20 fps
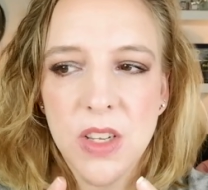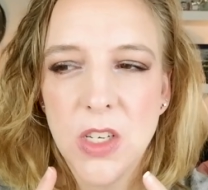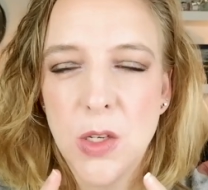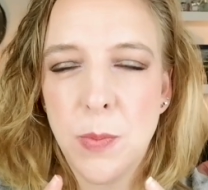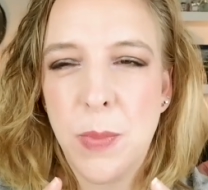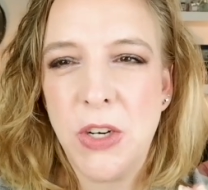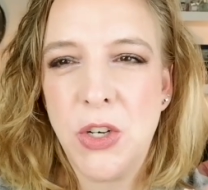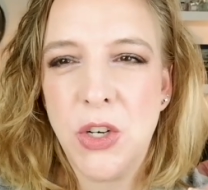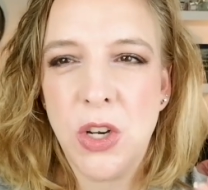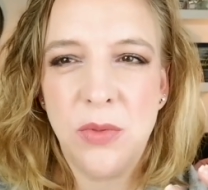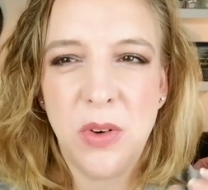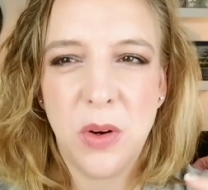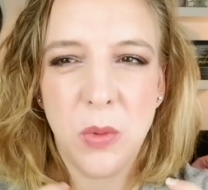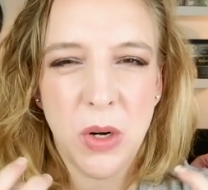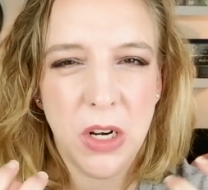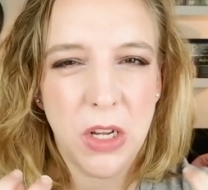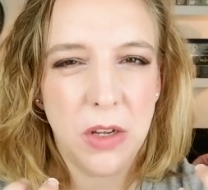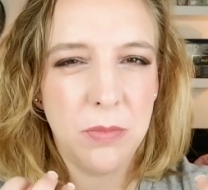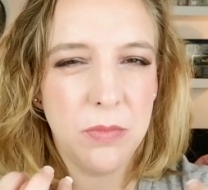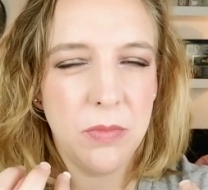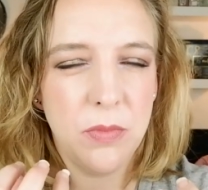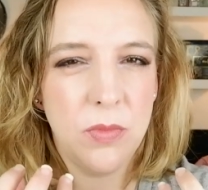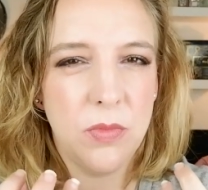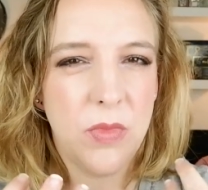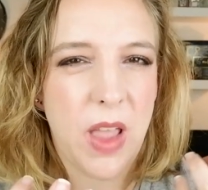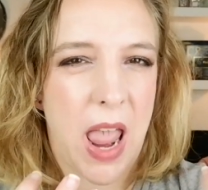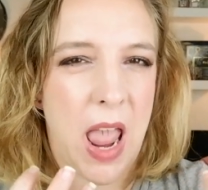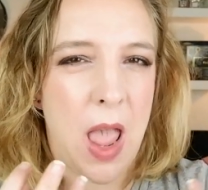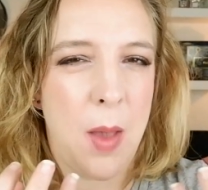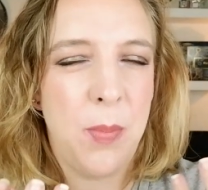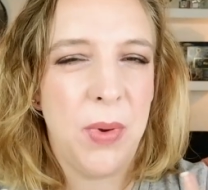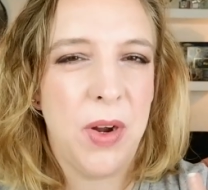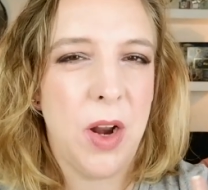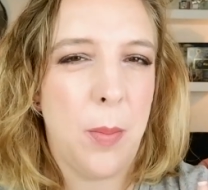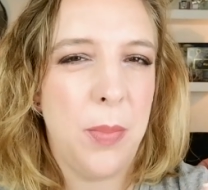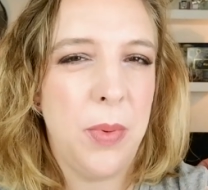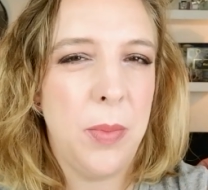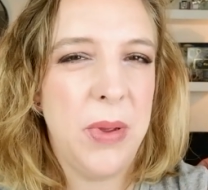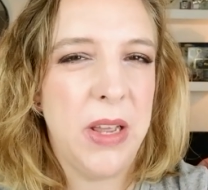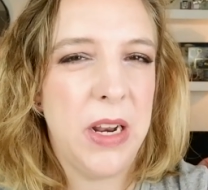especially if I want to amp it
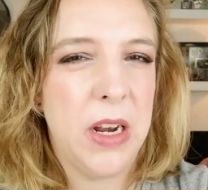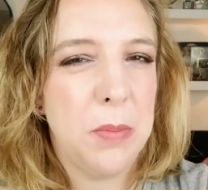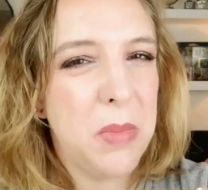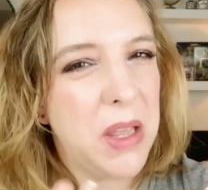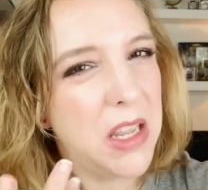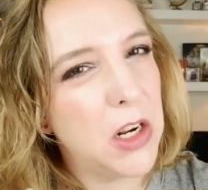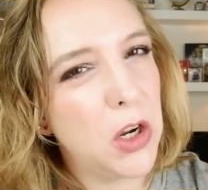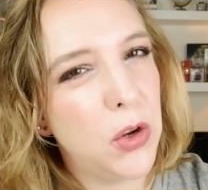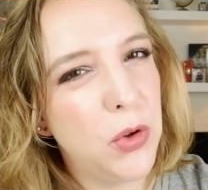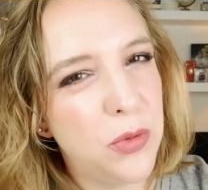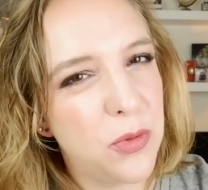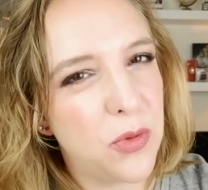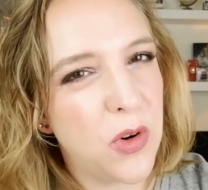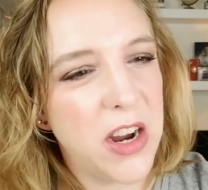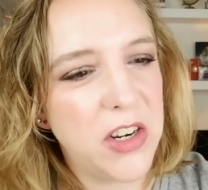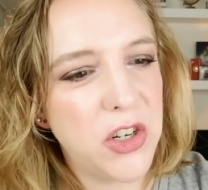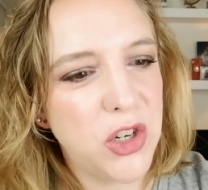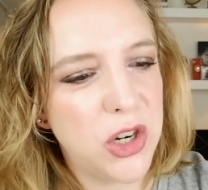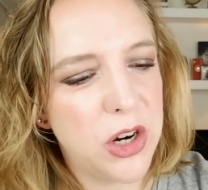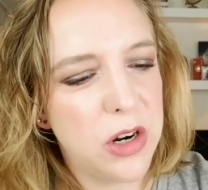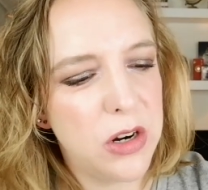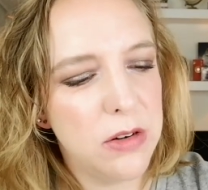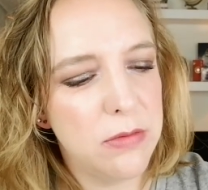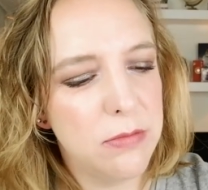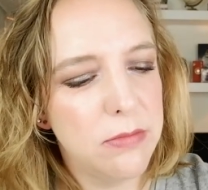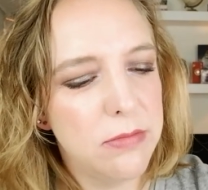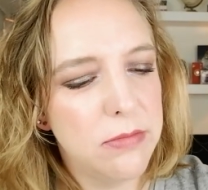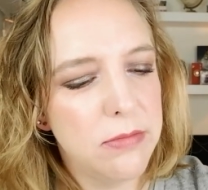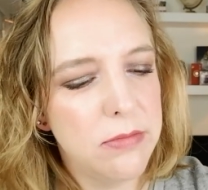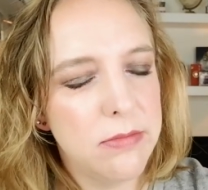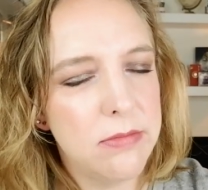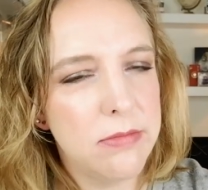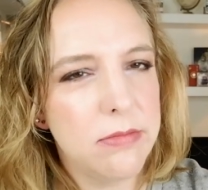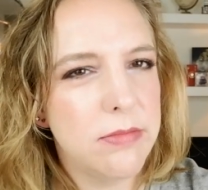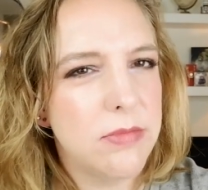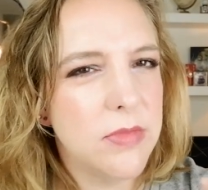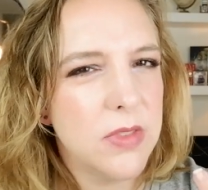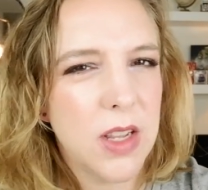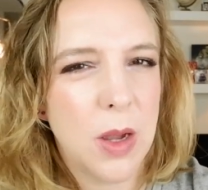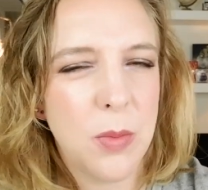up a bit and make it look fresher.
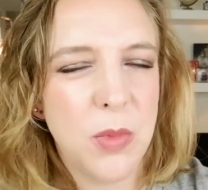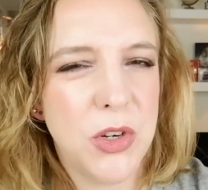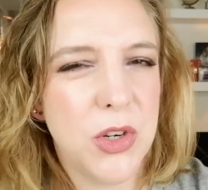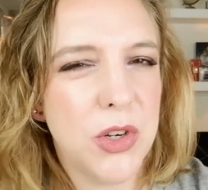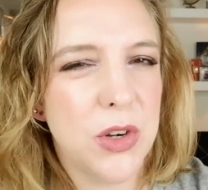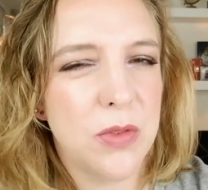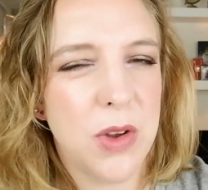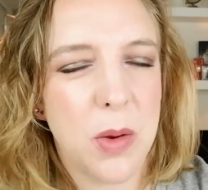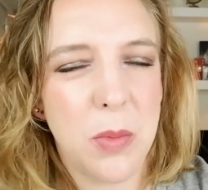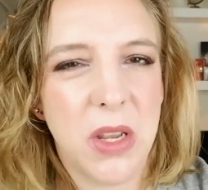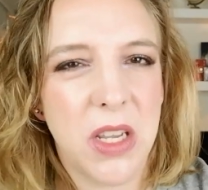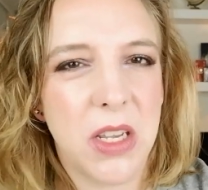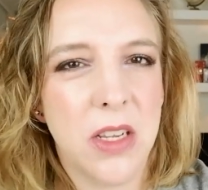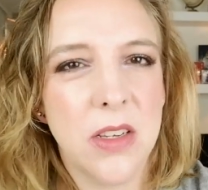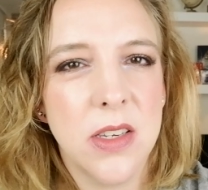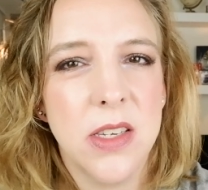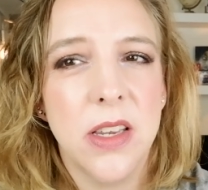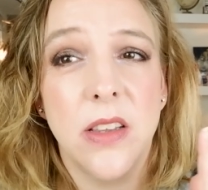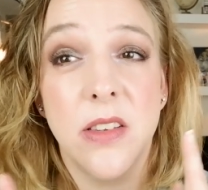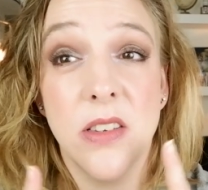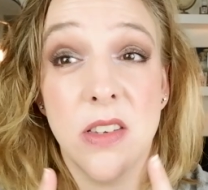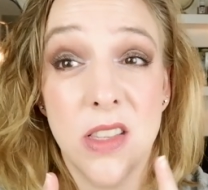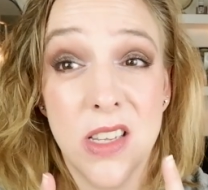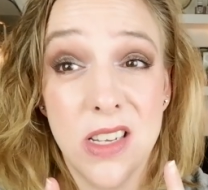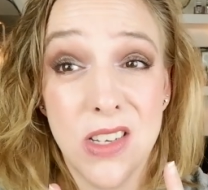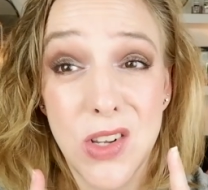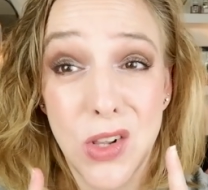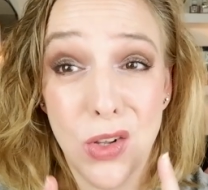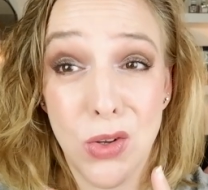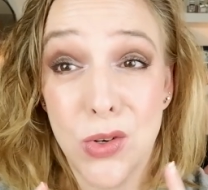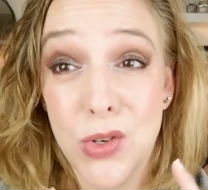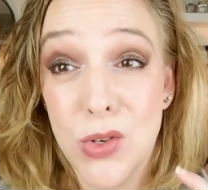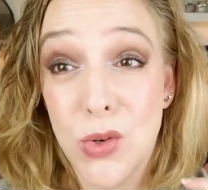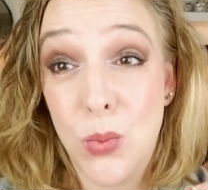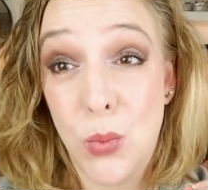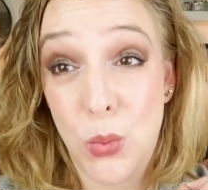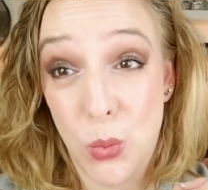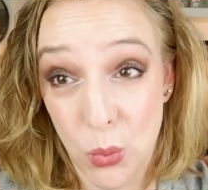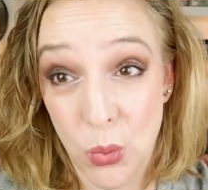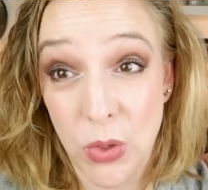I'm not sure if I'm making sense. This looks
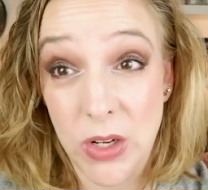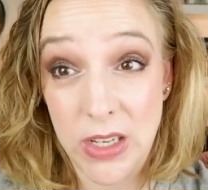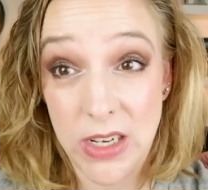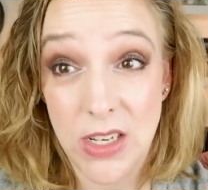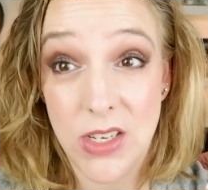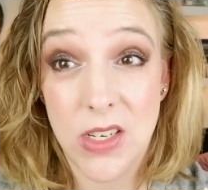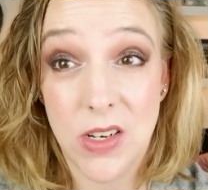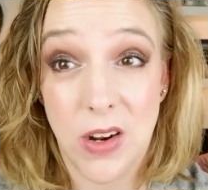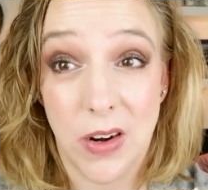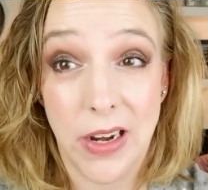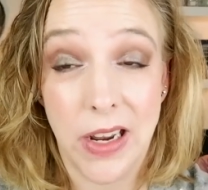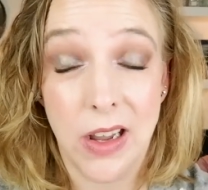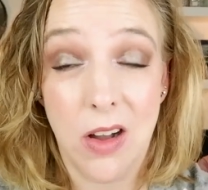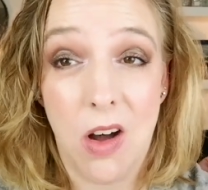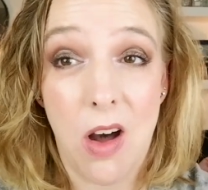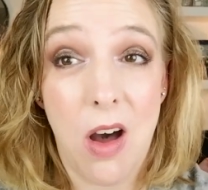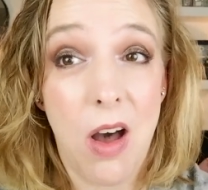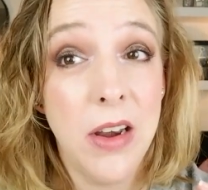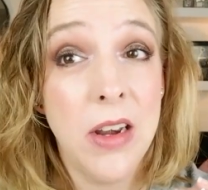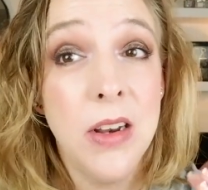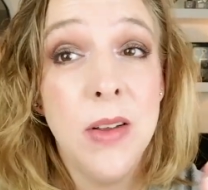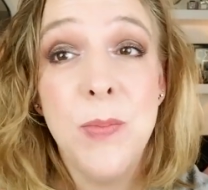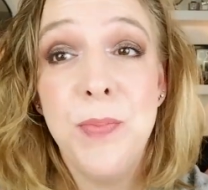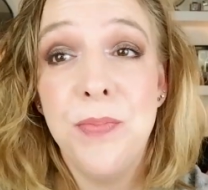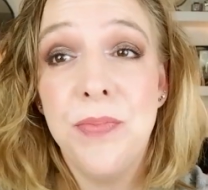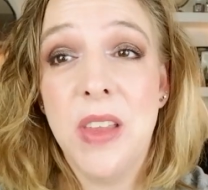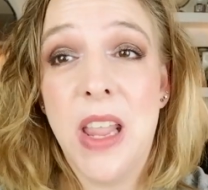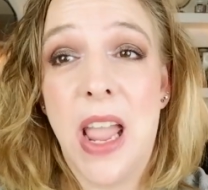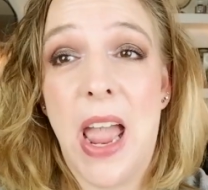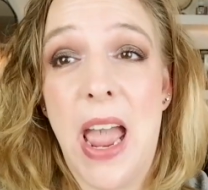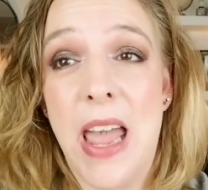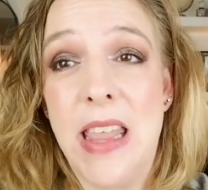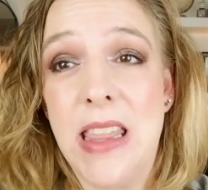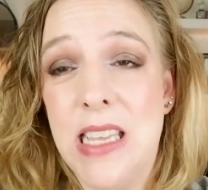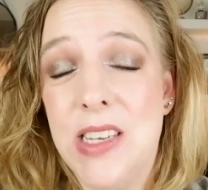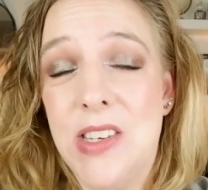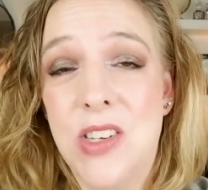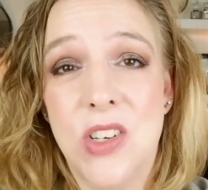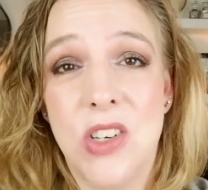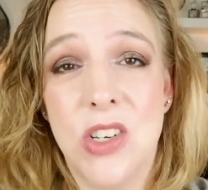really stunning on. And
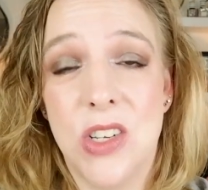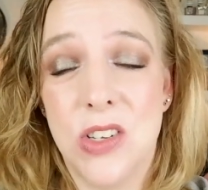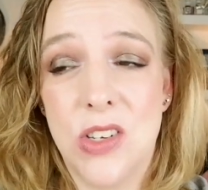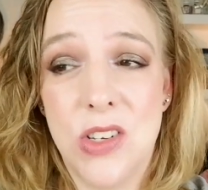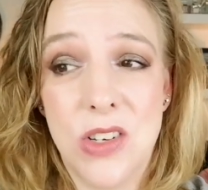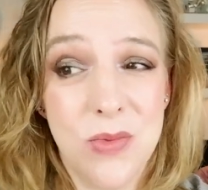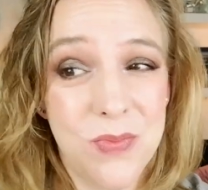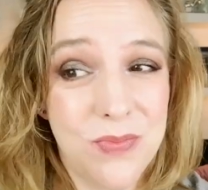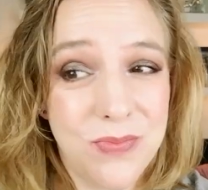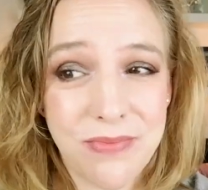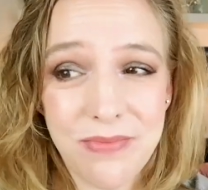this is just,